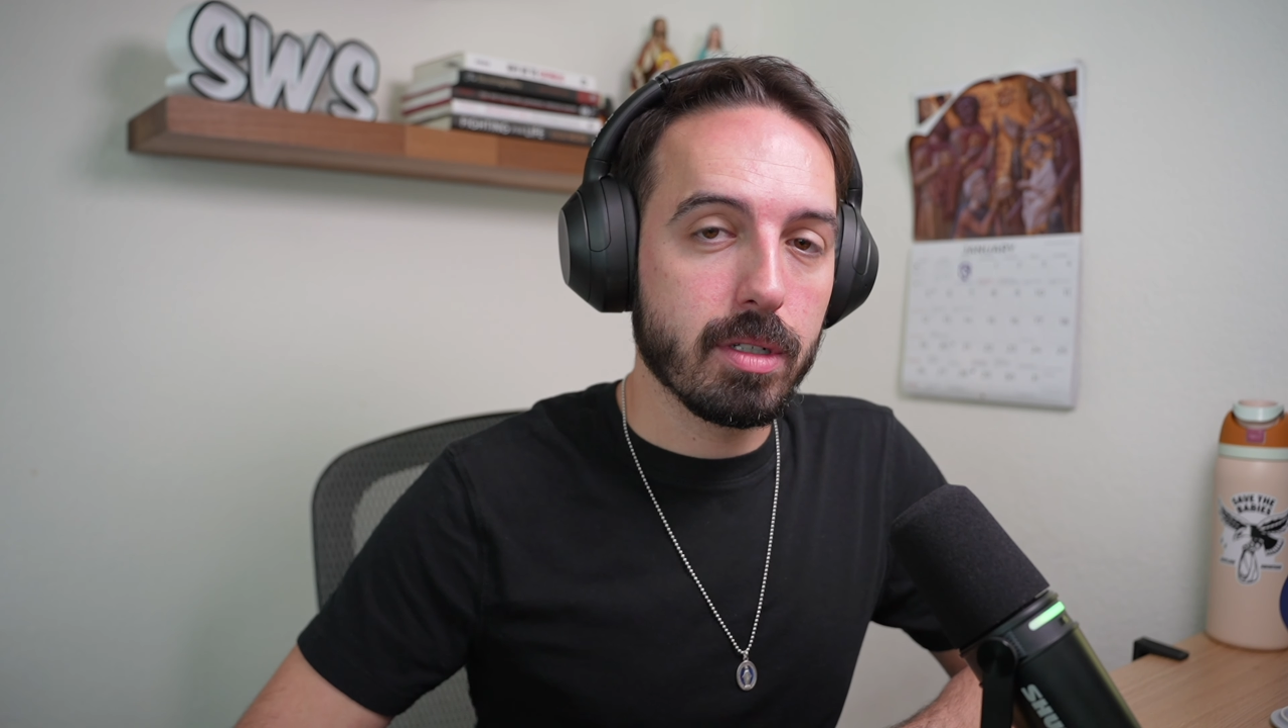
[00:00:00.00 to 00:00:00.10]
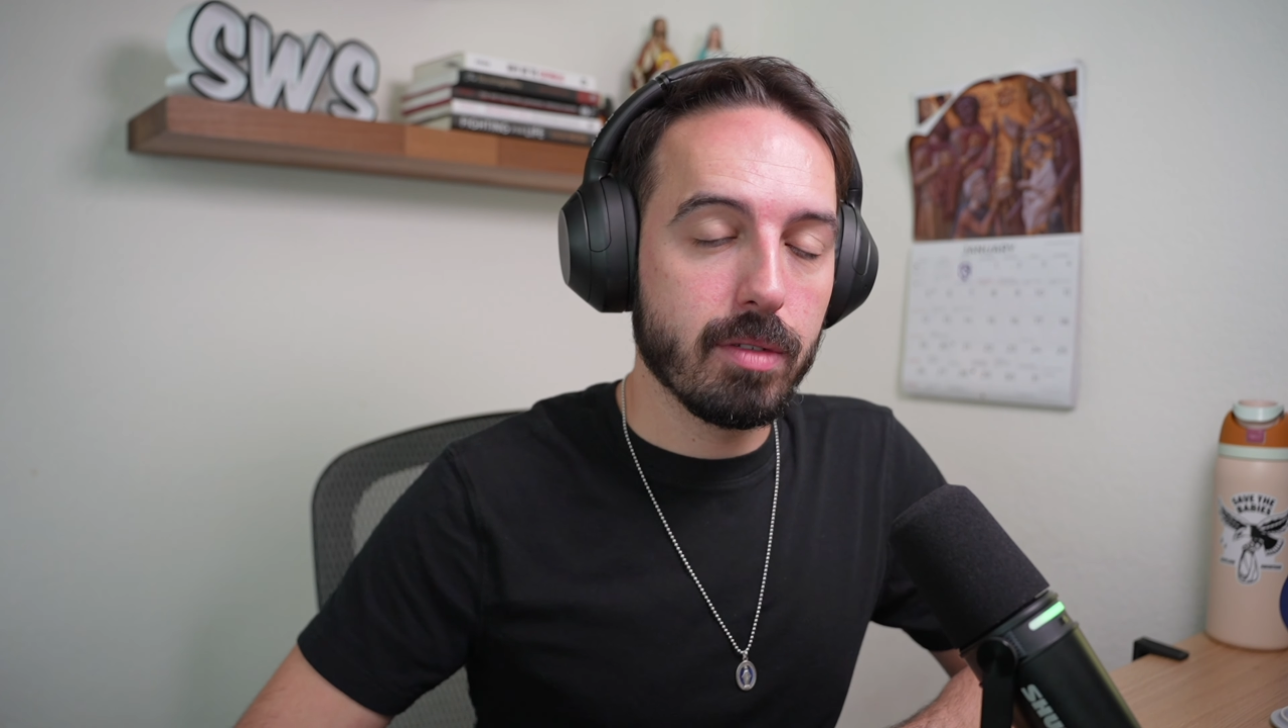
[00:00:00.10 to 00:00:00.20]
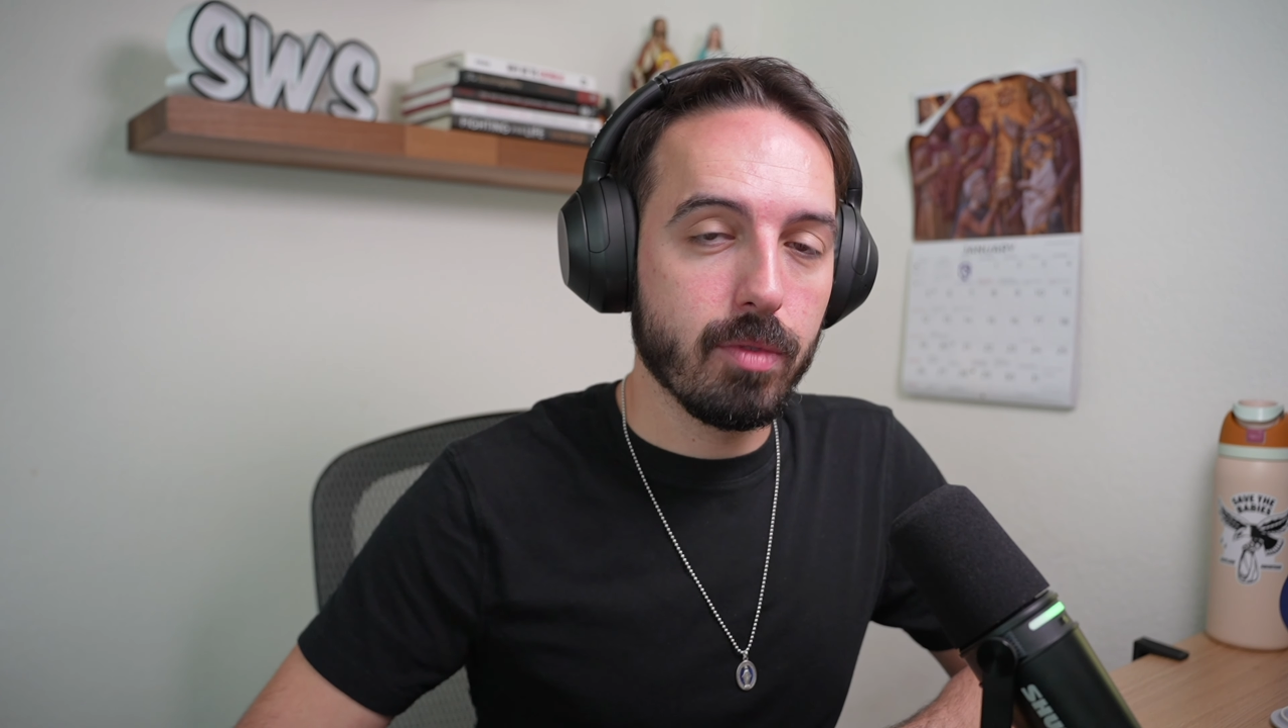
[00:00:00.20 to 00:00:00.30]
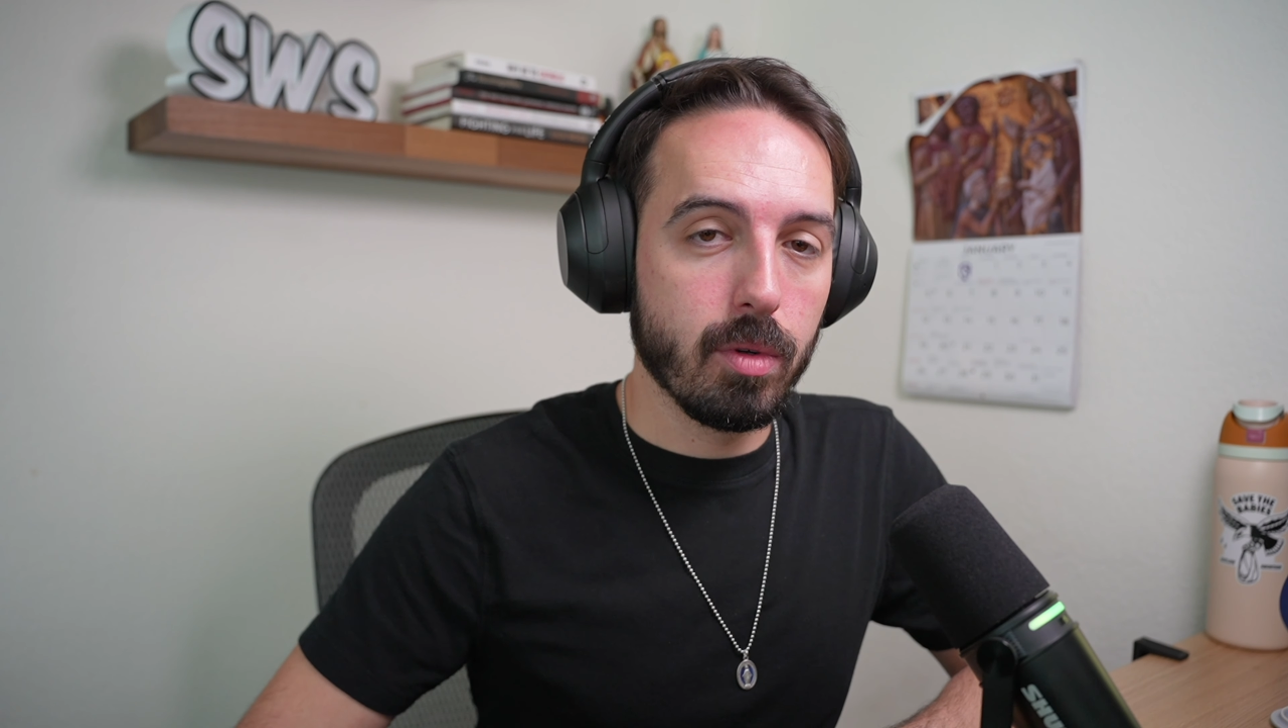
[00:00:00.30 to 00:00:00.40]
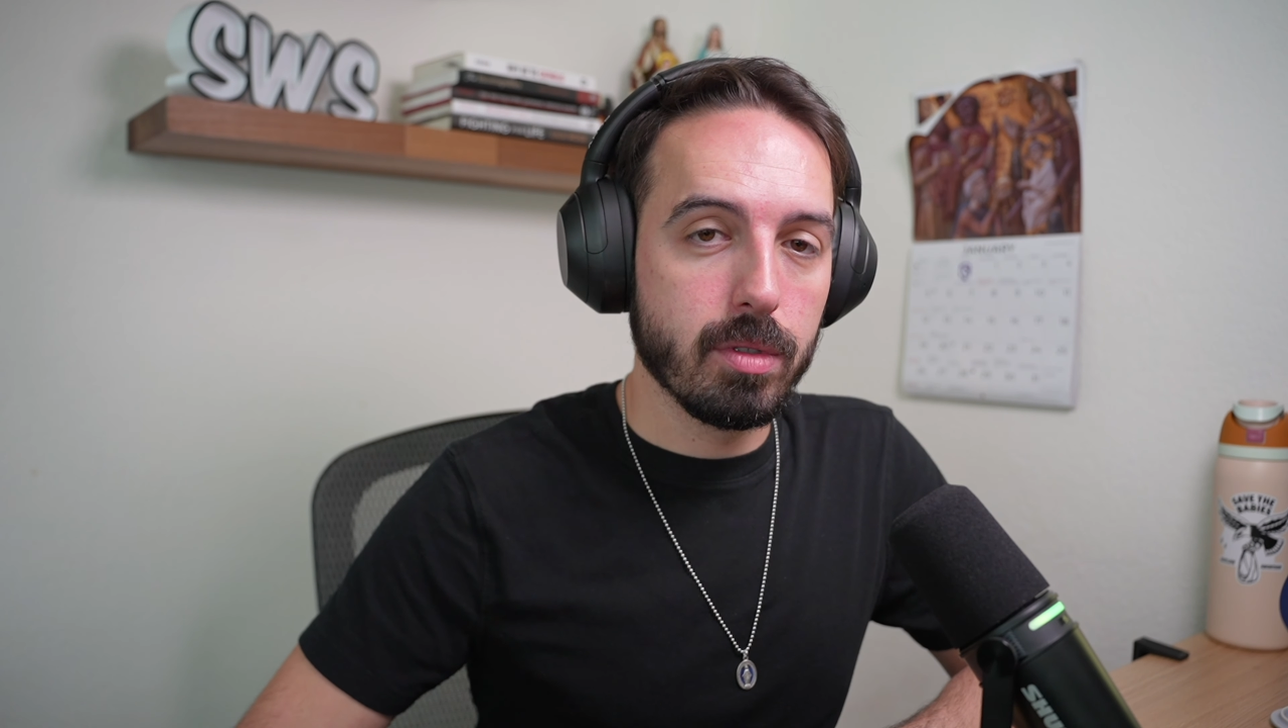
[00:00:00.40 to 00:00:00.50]

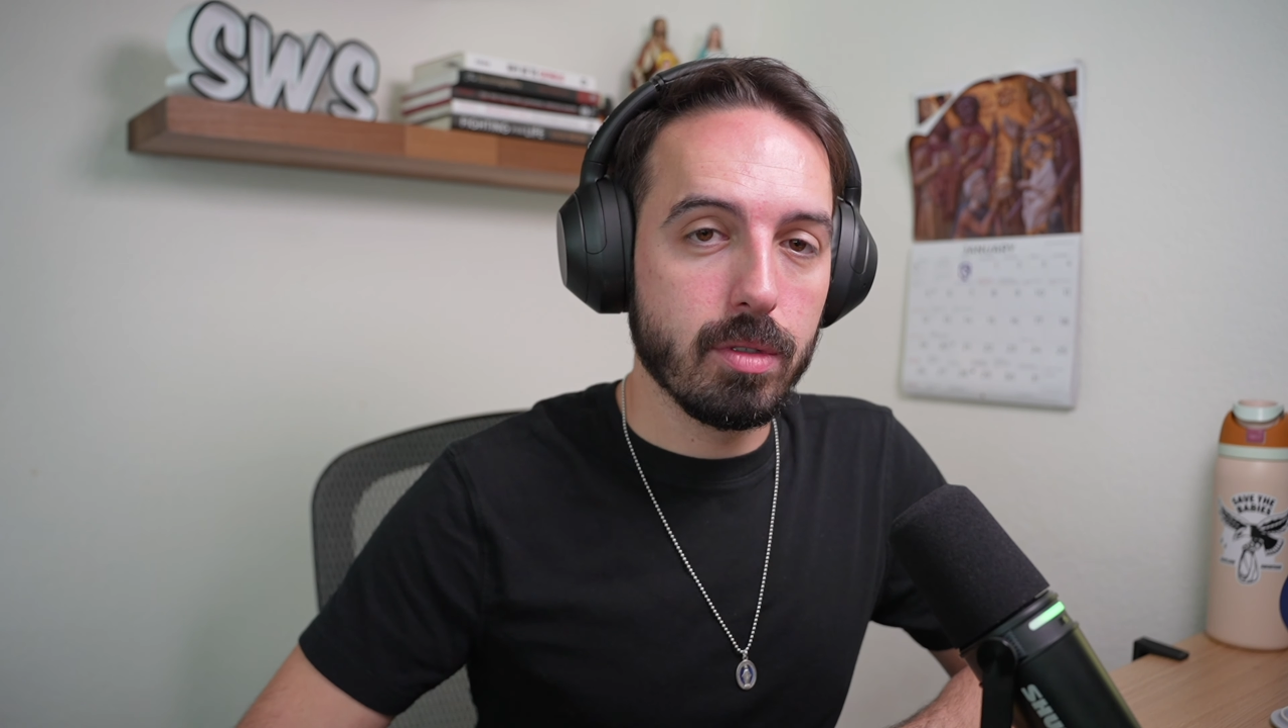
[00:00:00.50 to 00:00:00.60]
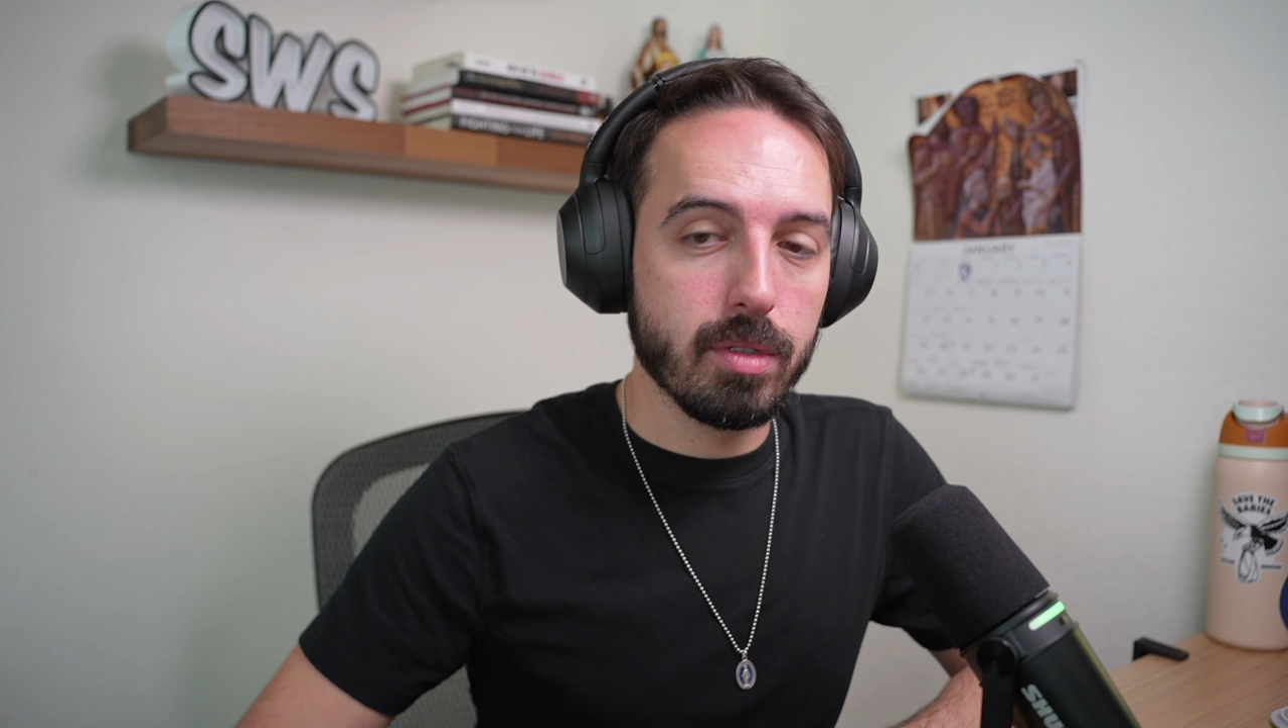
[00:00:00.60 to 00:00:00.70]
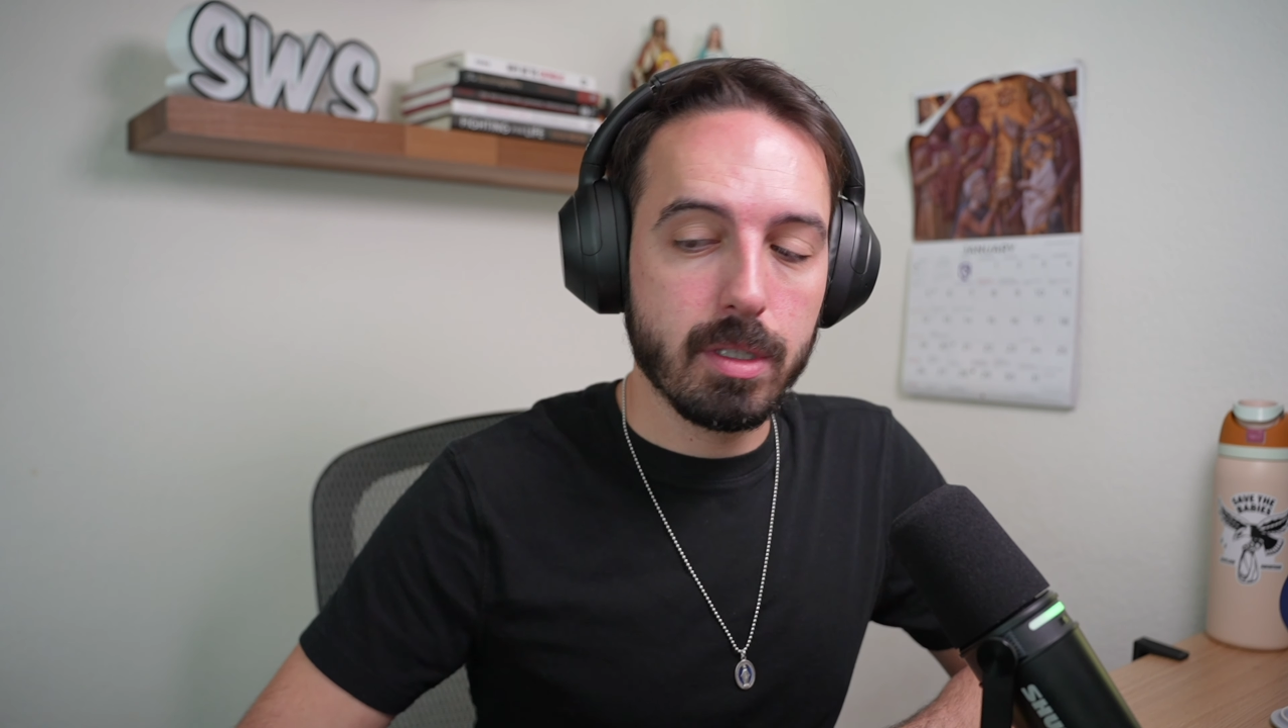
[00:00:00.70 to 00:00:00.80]
looking forward to